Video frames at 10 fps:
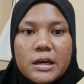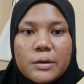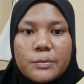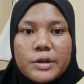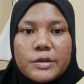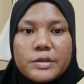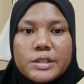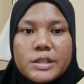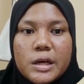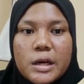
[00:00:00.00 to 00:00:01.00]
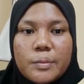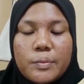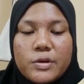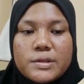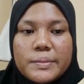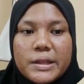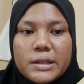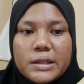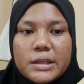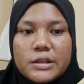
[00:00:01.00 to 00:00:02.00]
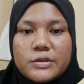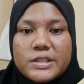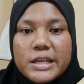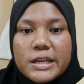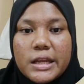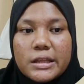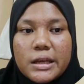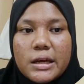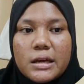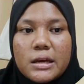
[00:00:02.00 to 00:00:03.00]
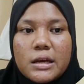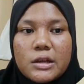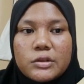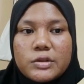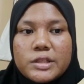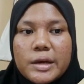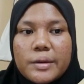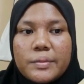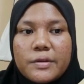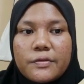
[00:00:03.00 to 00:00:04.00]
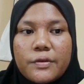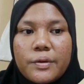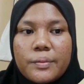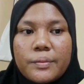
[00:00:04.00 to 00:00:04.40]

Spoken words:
we use a post method to send data to submit form.php